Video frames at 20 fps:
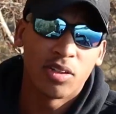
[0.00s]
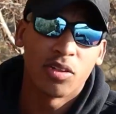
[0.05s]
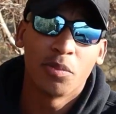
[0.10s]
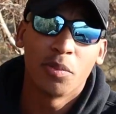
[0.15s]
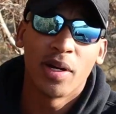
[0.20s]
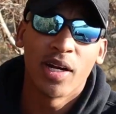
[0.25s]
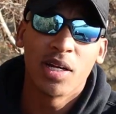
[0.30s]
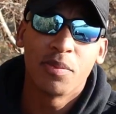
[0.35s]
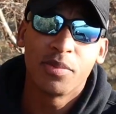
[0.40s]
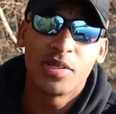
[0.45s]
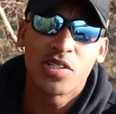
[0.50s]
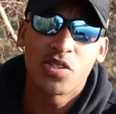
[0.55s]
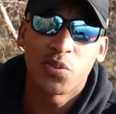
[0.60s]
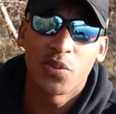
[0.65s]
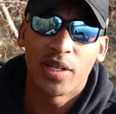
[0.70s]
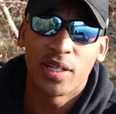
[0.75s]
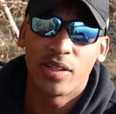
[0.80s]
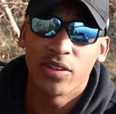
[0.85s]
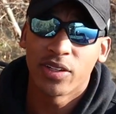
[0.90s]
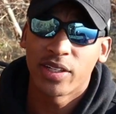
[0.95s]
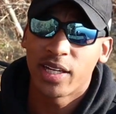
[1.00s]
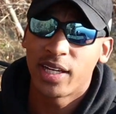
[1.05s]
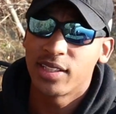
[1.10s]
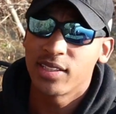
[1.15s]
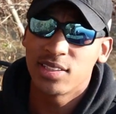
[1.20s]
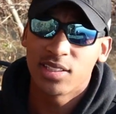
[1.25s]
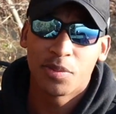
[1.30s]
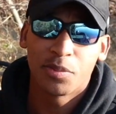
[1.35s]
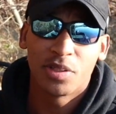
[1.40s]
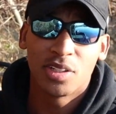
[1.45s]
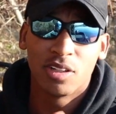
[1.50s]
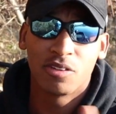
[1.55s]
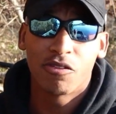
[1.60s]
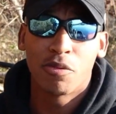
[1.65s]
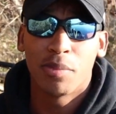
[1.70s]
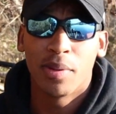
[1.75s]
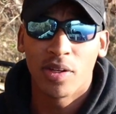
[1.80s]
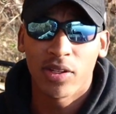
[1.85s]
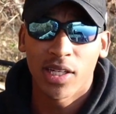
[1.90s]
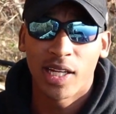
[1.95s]
Don't mind me swing, okay? Just let me know if the
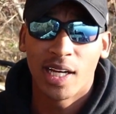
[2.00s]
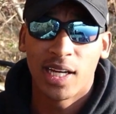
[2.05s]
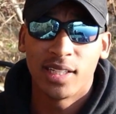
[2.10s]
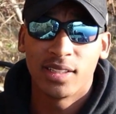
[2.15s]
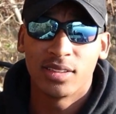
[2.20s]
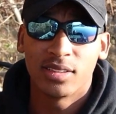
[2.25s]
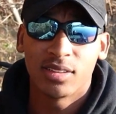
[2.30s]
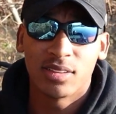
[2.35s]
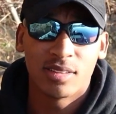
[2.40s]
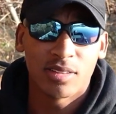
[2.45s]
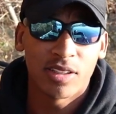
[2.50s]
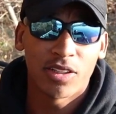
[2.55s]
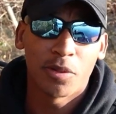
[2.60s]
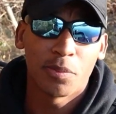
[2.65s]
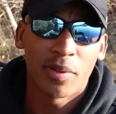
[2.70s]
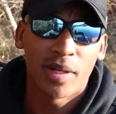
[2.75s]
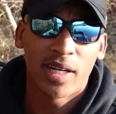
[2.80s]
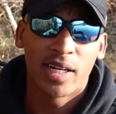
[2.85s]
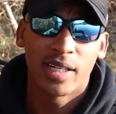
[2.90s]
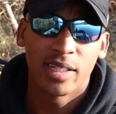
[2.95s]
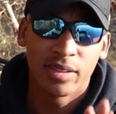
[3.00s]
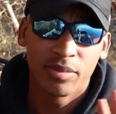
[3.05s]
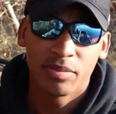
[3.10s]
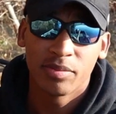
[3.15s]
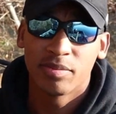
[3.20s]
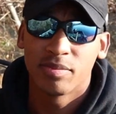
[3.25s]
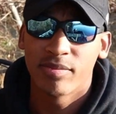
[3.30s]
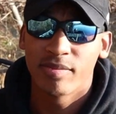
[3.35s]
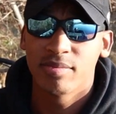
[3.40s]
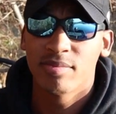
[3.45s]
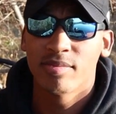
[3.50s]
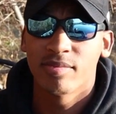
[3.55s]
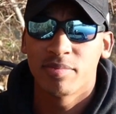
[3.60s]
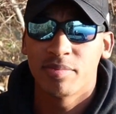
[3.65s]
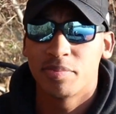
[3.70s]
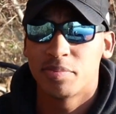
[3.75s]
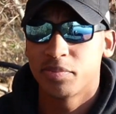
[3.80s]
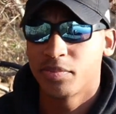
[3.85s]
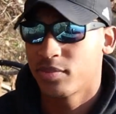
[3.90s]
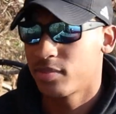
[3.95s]
mountain line's nearby
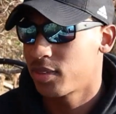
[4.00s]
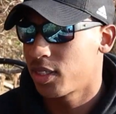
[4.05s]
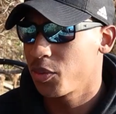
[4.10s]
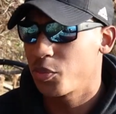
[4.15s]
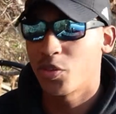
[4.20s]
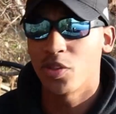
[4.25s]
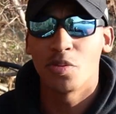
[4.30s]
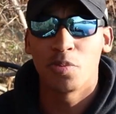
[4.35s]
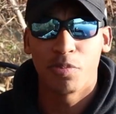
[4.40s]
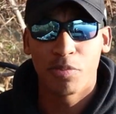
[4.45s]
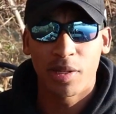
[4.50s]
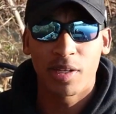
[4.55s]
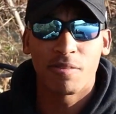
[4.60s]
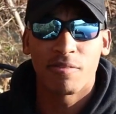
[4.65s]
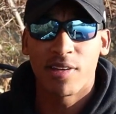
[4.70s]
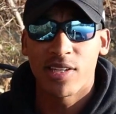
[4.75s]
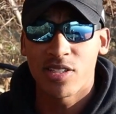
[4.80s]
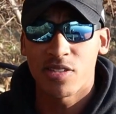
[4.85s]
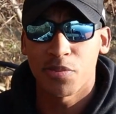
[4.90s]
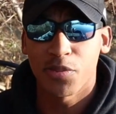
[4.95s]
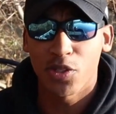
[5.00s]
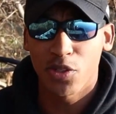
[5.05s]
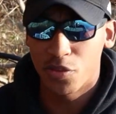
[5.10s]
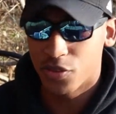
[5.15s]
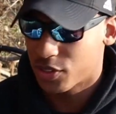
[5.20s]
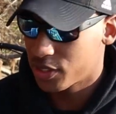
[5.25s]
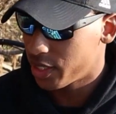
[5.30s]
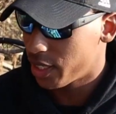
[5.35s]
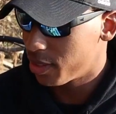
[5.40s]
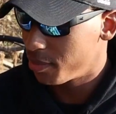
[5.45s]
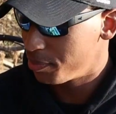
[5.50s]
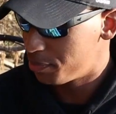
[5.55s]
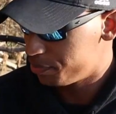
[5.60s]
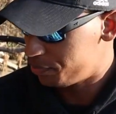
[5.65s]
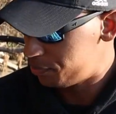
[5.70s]
and we'll make evasive maneuvers, okay?